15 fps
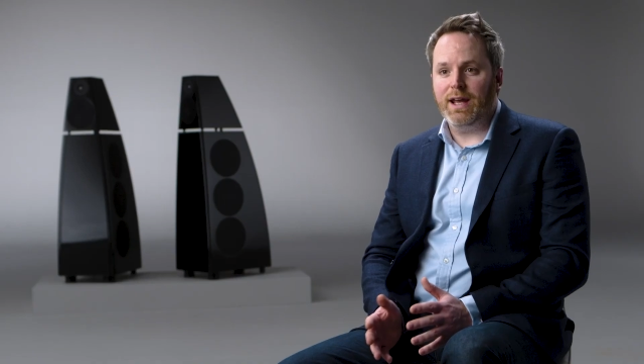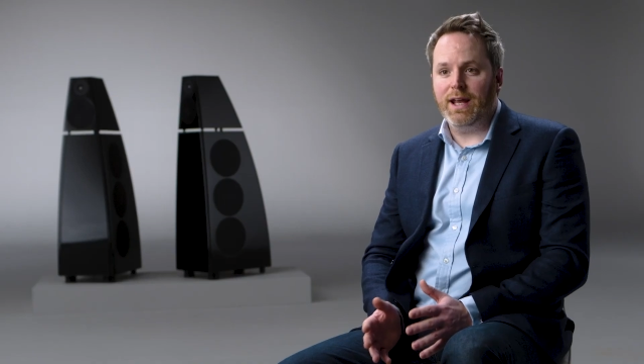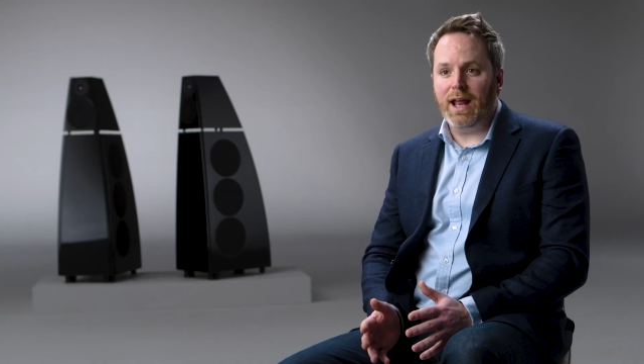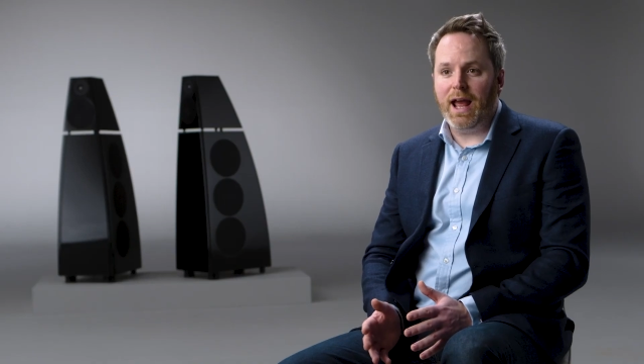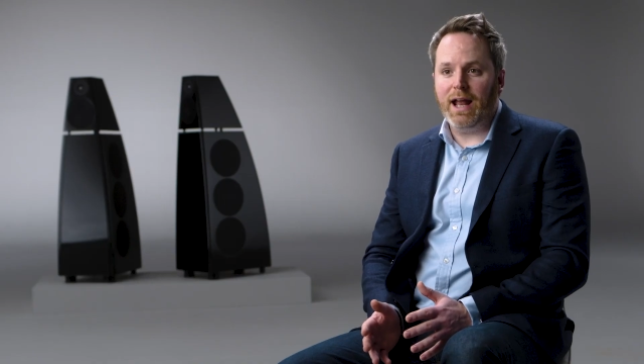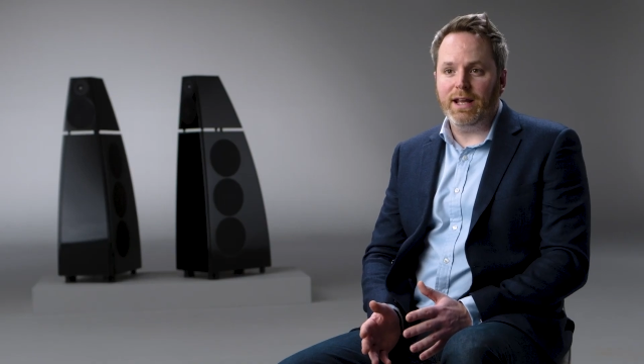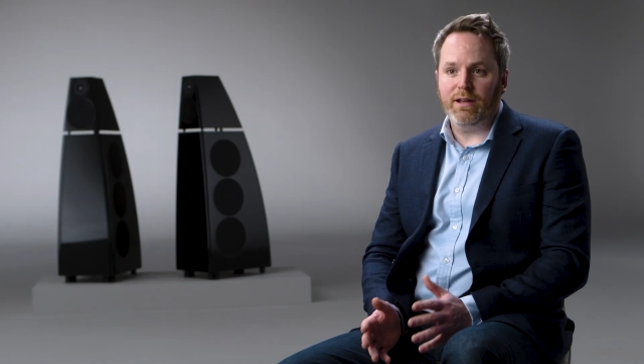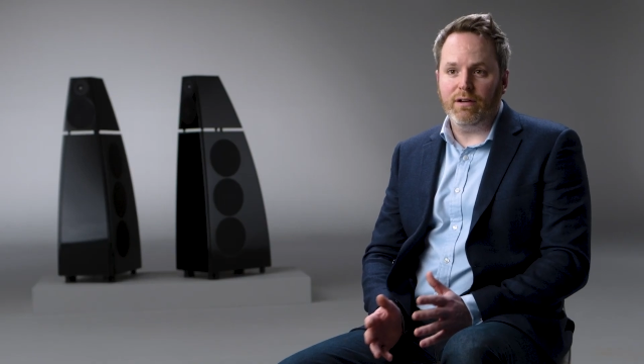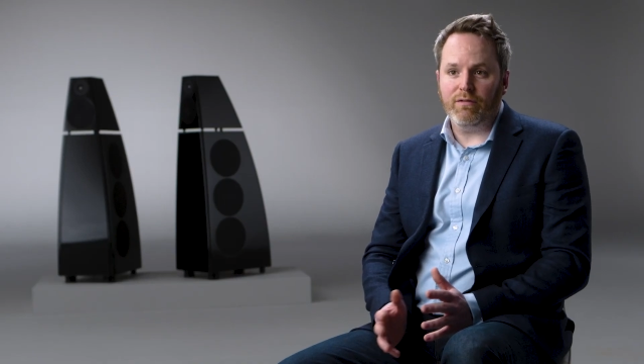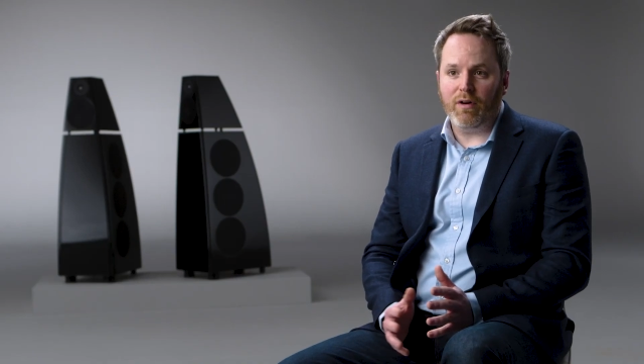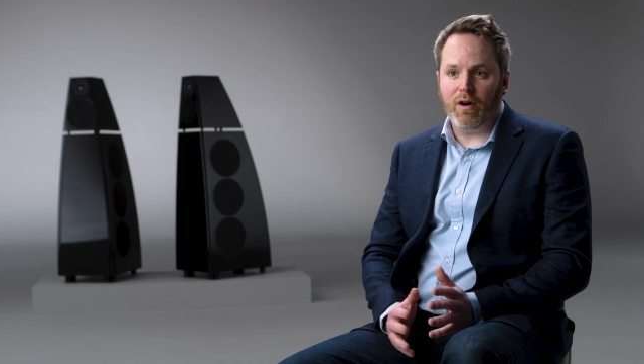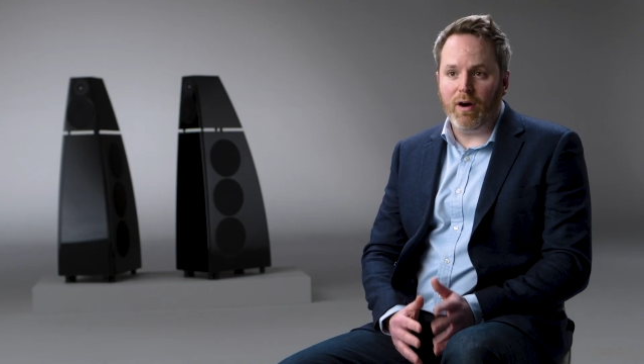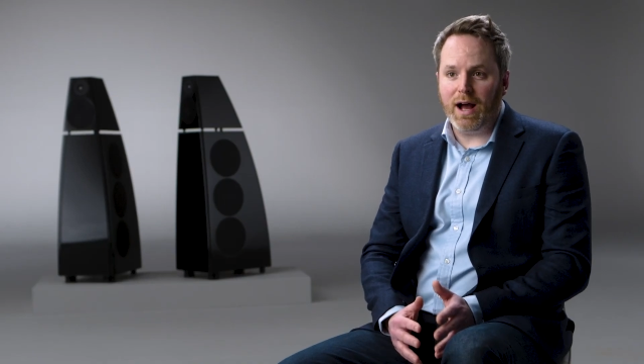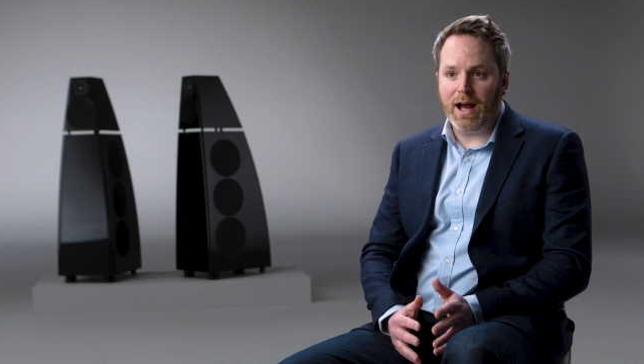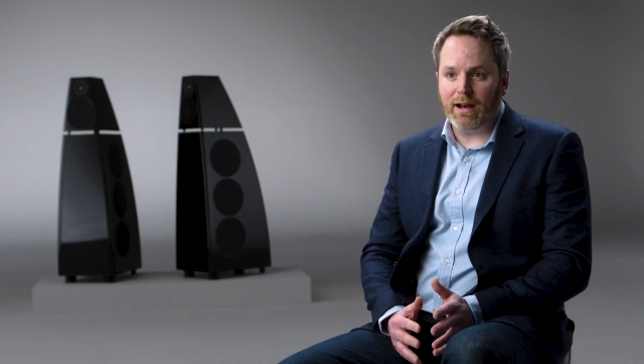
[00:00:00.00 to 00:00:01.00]
in any of
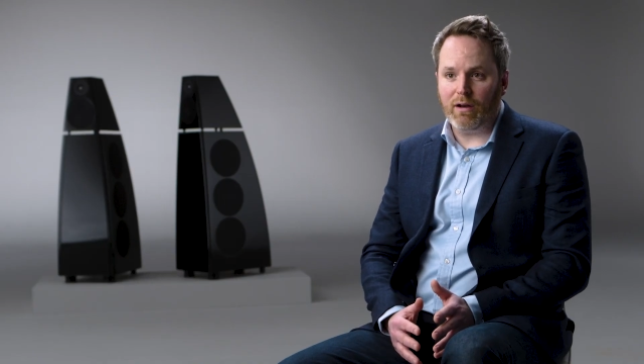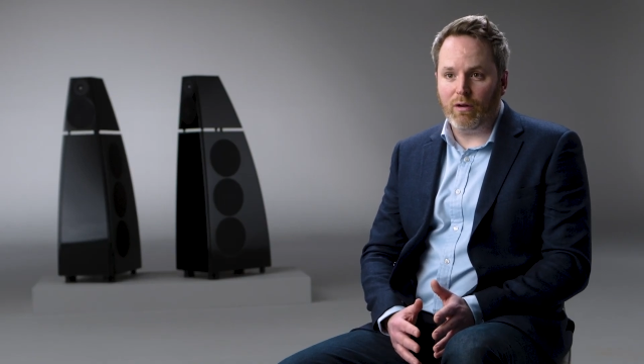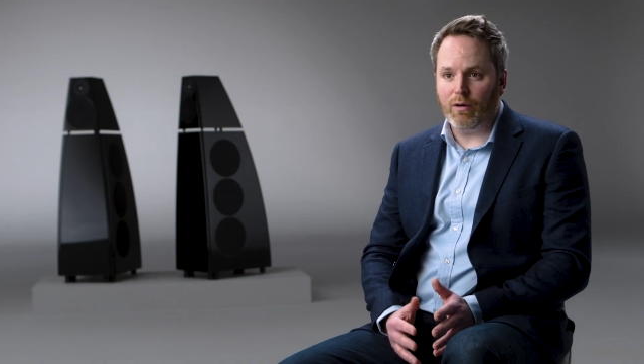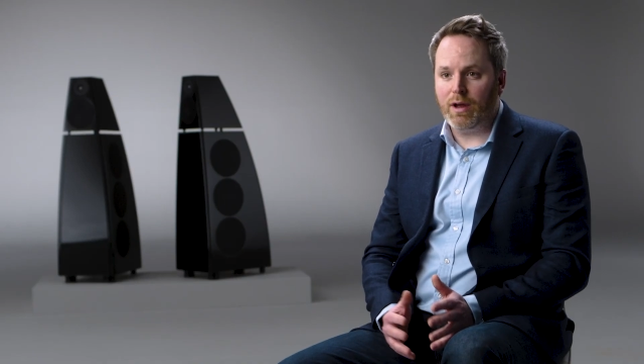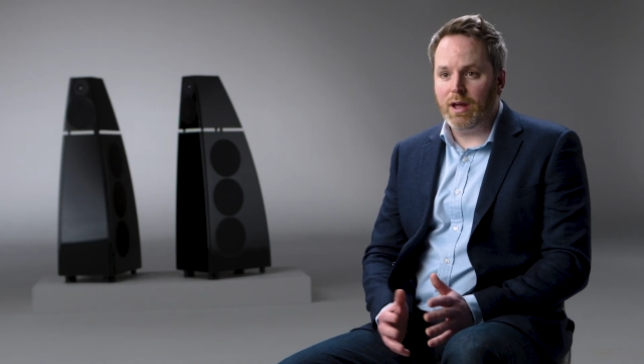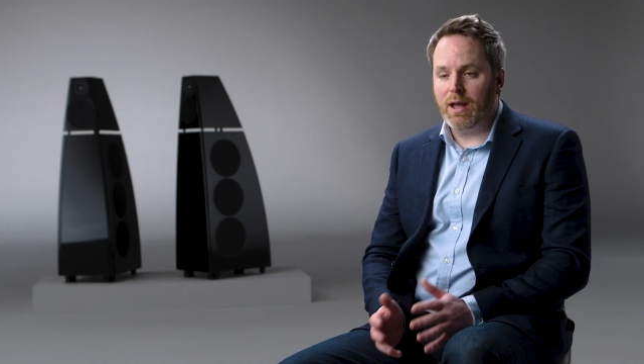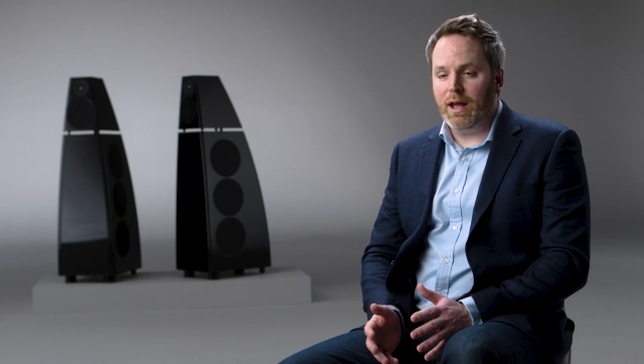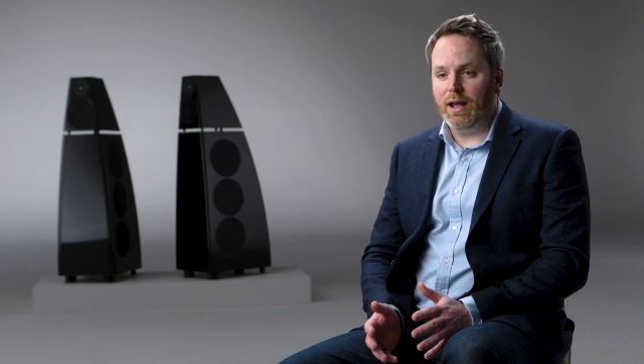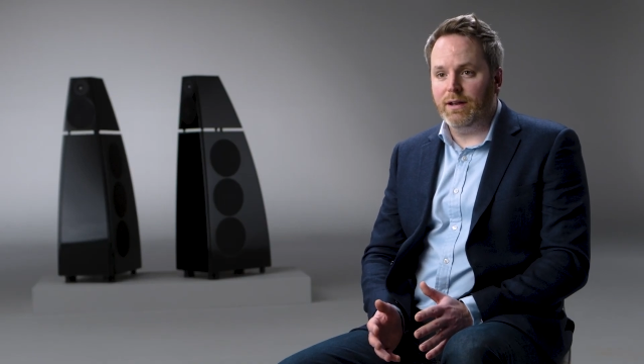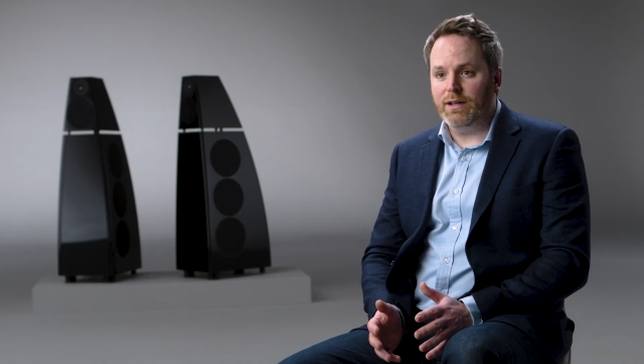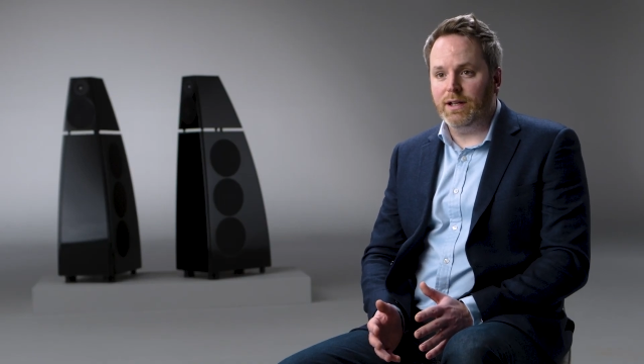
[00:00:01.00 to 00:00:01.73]
our analog and